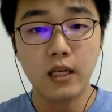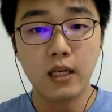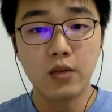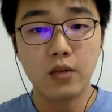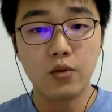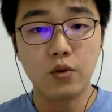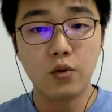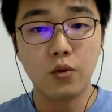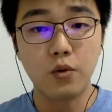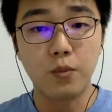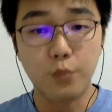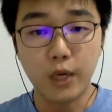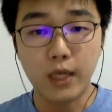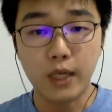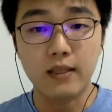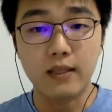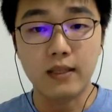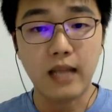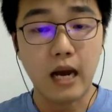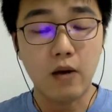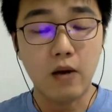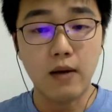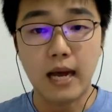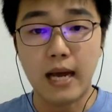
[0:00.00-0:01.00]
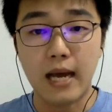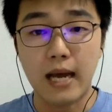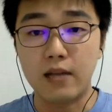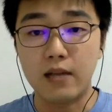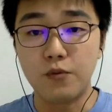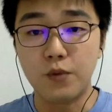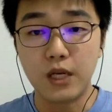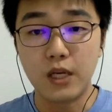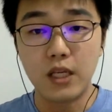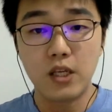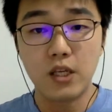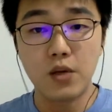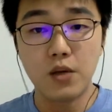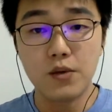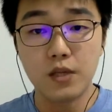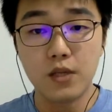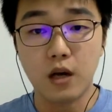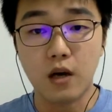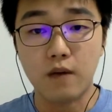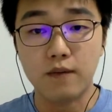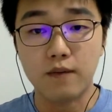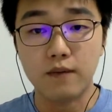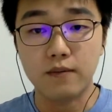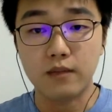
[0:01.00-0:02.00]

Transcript: to break down and reuse of